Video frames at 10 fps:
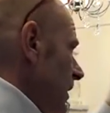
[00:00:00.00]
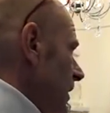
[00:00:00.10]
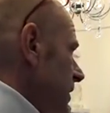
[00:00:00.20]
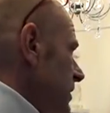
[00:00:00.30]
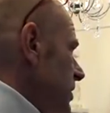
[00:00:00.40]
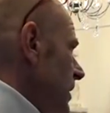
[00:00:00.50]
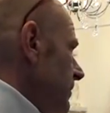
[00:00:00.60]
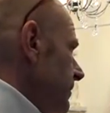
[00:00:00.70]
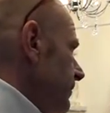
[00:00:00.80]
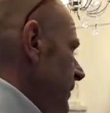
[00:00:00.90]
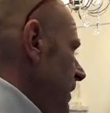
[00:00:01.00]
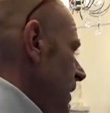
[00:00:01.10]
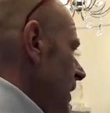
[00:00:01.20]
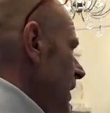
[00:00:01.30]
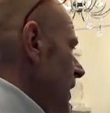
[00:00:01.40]
Hisham,
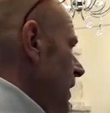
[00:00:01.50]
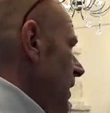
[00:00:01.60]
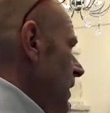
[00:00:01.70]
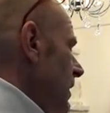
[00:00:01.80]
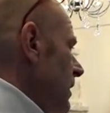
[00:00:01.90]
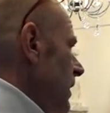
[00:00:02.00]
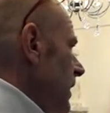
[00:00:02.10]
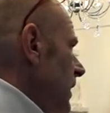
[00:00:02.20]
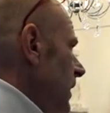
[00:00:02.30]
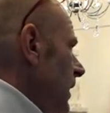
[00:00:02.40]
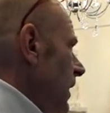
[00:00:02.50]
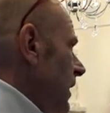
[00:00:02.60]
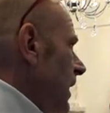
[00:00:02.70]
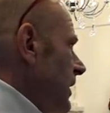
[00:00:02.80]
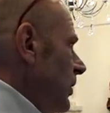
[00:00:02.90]

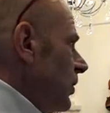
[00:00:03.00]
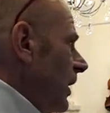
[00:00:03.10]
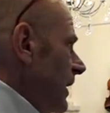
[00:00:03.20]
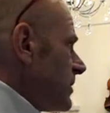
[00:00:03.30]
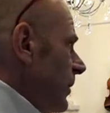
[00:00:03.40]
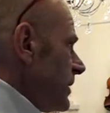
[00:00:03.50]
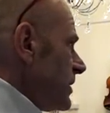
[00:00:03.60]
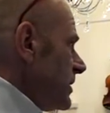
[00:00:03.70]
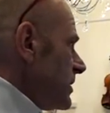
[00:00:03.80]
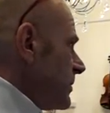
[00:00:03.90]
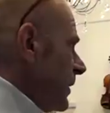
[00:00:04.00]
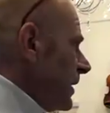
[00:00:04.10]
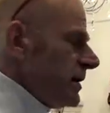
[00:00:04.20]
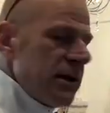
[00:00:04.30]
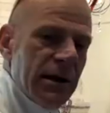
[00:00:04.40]
can you collect questions?
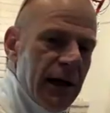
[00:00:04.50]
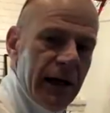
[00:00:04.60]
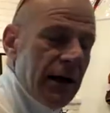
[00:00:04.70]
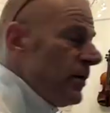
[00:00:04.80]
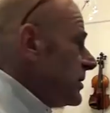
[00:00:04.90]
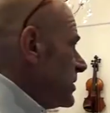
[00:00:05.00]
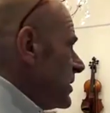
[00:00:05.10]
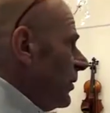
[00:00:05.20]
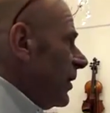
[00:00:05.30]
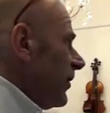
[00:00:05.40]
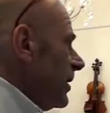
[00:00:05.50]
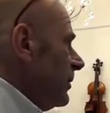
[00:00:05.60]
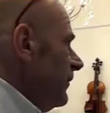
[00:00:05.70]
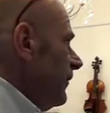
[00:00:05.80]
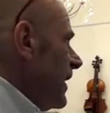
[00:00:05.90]
Because it goes so
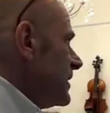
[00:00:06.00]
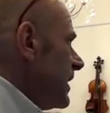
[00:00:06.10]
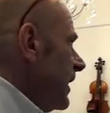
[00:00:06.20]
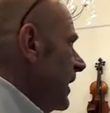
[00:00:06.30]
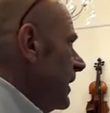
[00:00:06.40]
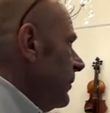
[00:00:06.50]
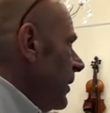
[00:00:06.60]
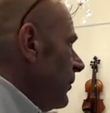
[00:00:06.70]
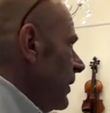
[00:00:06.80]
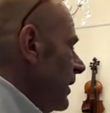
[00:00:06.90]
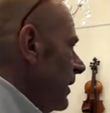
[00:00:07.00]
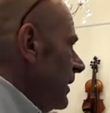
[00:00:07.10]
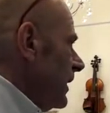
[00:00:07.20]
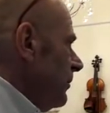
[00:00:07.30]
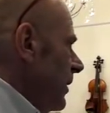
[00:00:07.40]
incredibly fast, I can't keep up
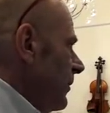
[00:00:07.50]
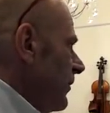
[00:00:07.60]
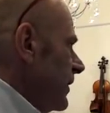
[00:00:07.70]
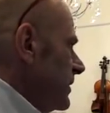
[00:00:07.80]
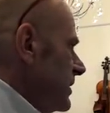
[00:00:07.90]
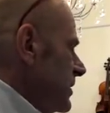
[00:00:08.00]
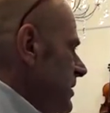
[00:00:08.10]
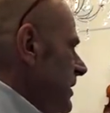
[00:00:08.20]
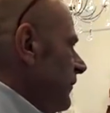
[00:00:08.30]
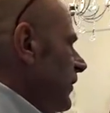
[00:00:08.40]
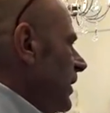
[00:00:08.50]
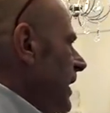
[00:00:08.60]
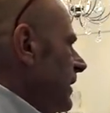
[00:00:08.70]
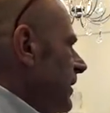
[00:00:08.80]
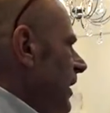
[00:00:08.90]
with it. Just if you
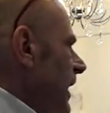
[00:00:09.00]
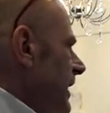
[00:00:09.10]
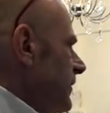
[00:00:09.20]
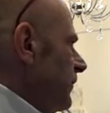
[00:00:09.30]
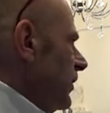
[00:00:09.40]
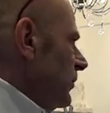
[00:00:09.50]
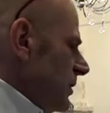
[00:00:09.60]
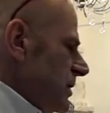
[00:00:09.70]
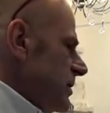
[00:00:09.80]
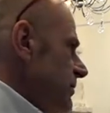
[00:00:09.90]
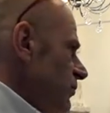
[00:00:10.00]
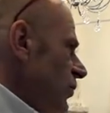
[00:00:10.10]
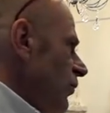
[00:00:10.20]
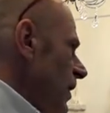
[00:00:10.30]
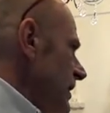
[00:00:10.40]
can collect a few and just
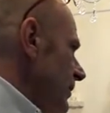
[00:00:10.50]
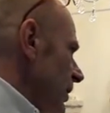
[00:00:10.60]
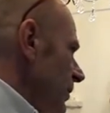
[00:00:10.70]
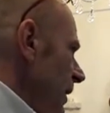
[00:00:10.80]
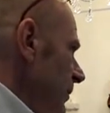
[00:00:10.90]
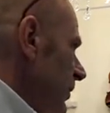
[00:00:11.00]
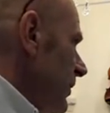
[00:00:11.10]
write them on a paper